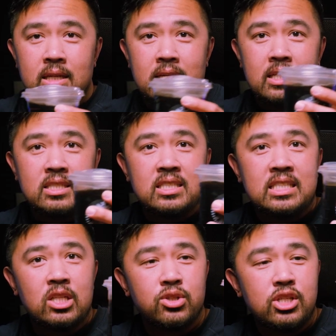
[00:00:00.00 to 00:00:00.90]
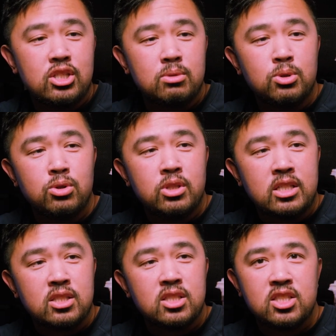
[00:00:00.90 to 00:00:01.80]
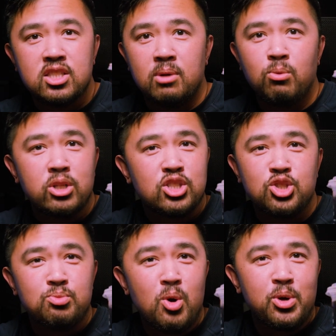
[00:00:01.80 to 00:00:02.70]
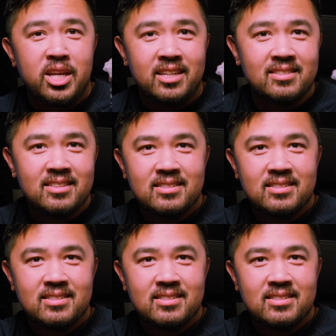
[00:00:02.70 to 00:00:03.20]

It is silky smooth and somewhat smoky.